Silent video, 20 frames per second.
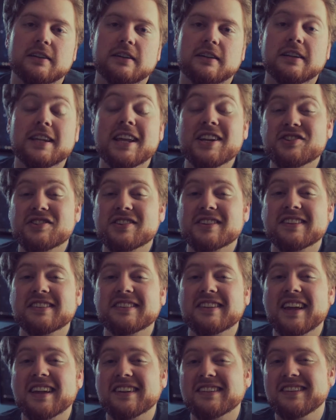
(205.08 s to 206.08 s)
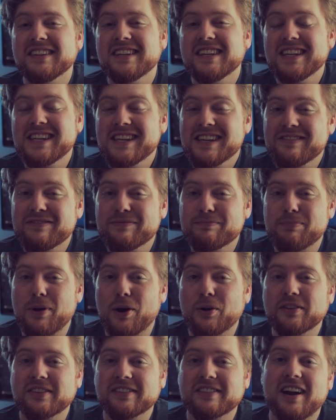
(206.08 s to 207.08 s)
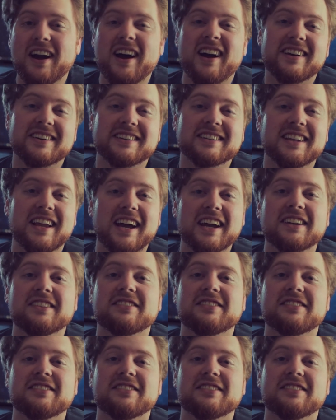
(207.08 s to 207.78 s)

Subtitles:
Legend says he even bounced a hard light